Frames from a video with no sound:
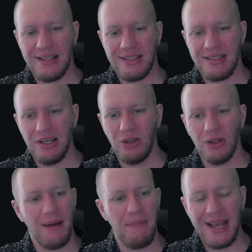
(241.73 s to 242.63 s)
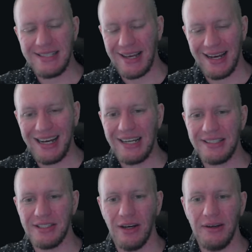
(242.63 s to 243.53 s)
still amazing
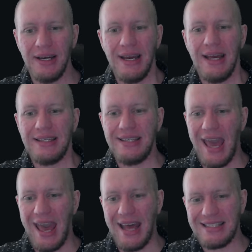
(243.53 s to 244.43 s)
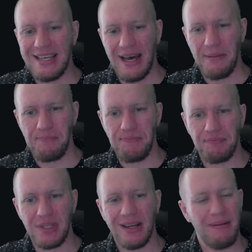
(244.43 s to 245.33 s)
art. So yeah, it's
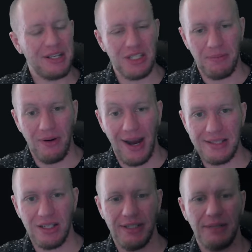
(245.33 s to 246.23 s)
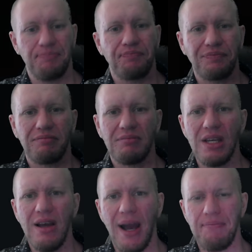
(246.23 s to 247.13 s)
you can imagine the price of it.
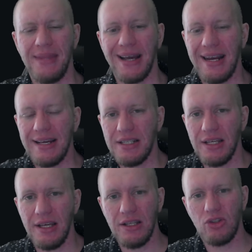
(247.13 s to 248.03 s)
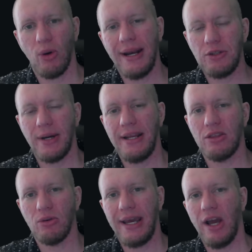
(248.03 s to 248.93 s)
All right, now getting into
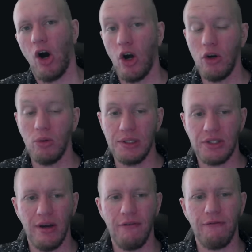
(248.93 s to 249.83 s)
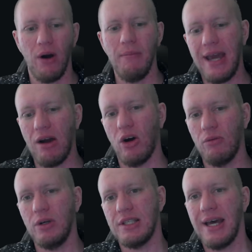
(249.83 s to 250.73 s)
2023 onwards. So from there
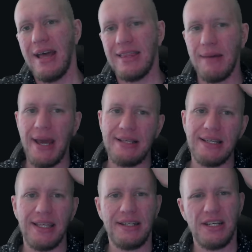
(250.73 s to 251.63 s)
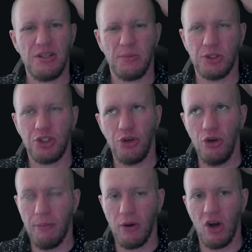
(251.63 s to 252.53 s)
onwards, they basically did
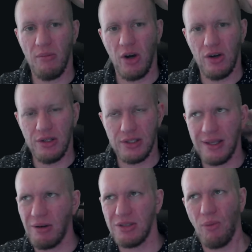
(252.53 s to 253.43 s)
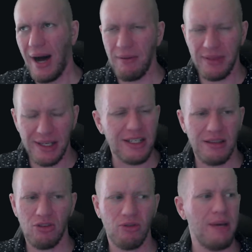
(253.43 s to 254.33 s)
2 promos. There was one that
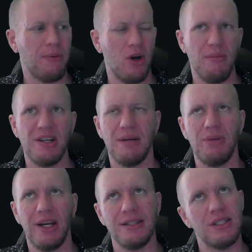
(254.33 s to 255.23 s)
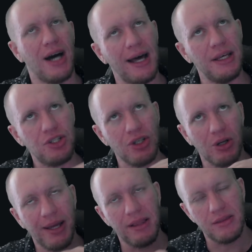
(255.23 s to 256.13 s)
did 3 promos. I'm not entirely
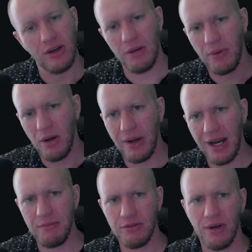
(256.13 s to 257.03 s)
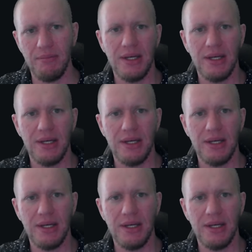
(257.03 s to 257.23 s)
sure where the 3rd promo comes from,